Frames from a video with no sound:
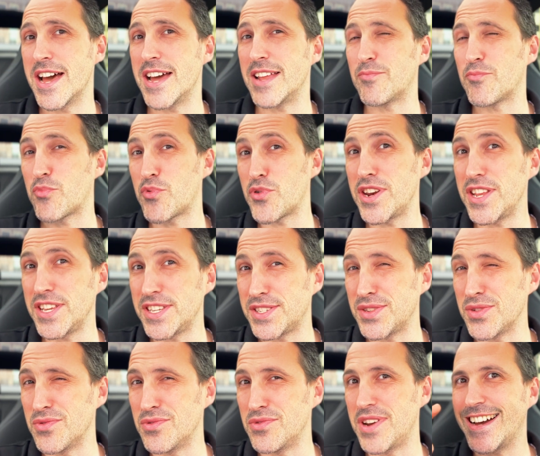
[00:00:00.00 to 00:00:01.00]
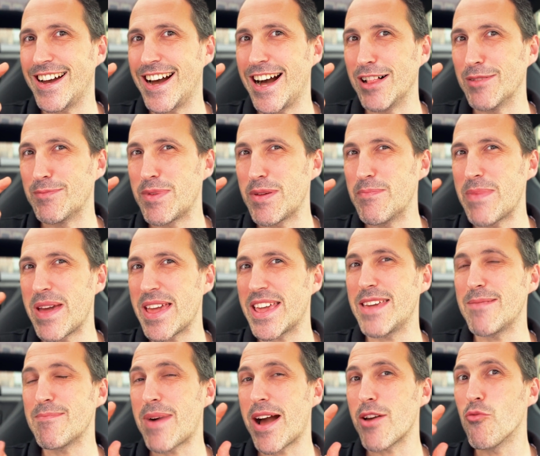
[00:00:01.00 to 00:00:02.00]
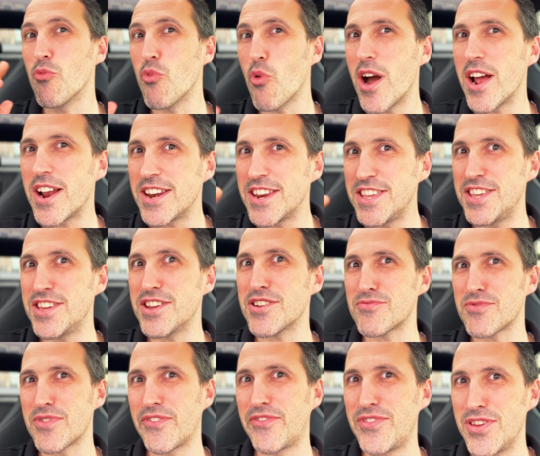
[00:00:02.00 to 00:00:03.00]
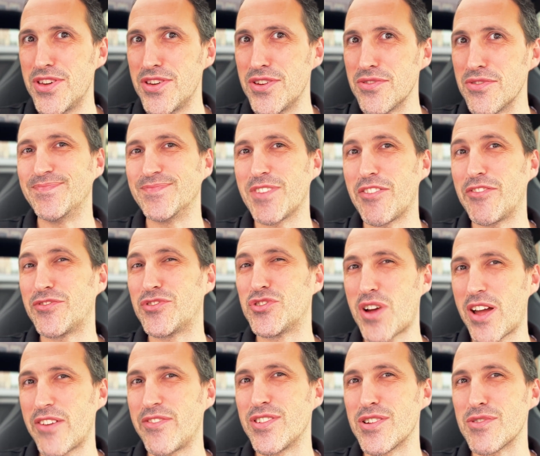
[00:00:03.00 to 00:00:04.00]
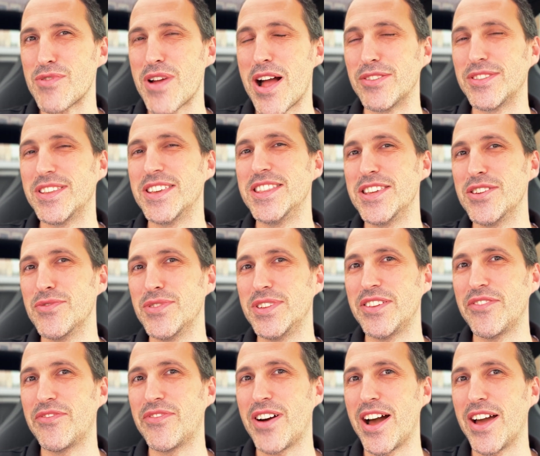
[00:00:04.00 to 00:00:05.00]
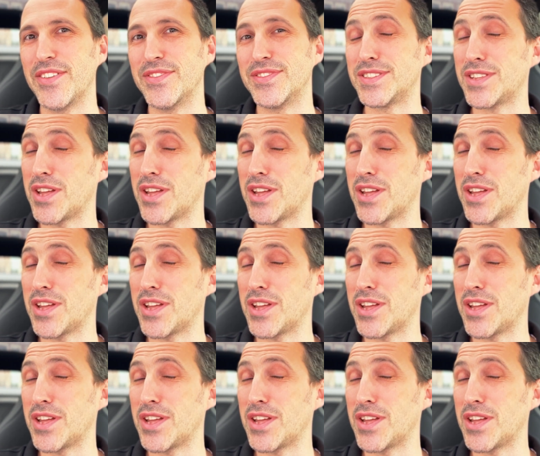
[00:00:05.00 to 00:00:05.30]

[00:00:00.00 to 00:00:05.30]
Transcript: and pretty soon I'll be making my one year review of driving around the Nio ET5.